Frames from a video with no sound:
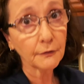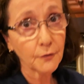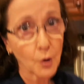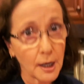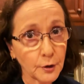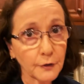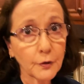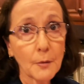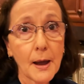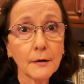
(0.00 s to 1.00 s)
400 for
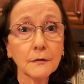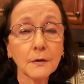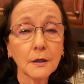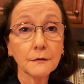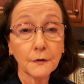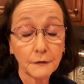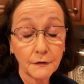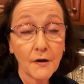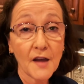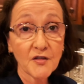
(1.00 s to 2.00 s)
about
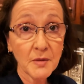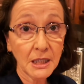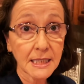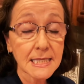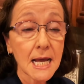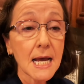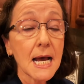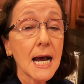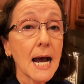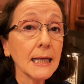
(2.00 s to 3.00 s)
55 minutes,
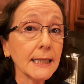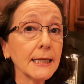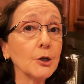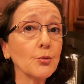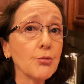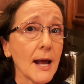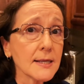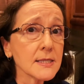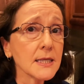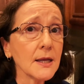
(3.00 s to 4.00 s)
I let it
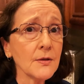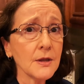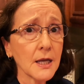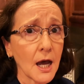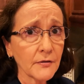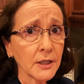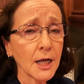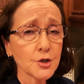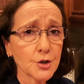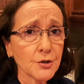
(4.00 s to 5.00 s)
rest in the oven.
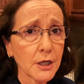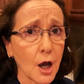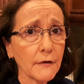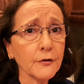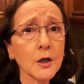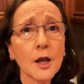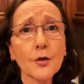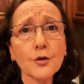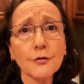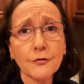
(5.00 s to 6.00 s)
I turned it off for
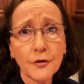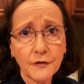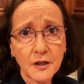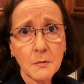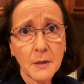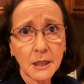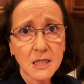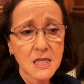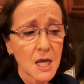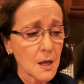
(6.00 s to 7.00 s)
another 15
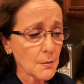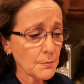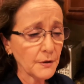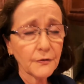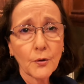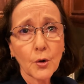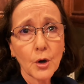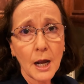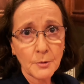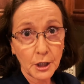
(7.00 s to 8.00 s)
minutes before
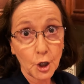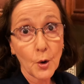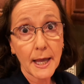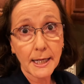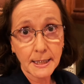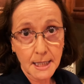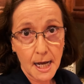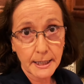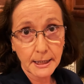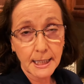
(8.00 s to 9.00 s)
I'm going to go ahead and
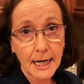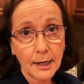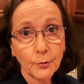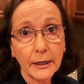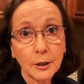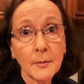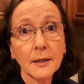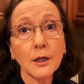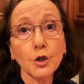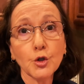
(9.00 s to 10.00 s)
cut it. And I
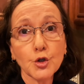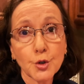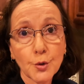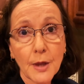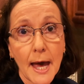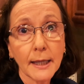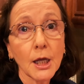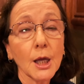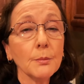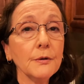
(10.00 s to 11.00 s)
recommend that you do that
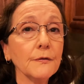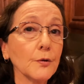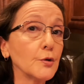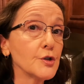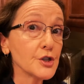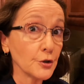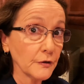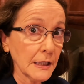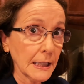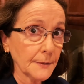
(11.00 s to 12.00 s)
before
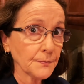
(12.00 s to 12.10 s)
serving it.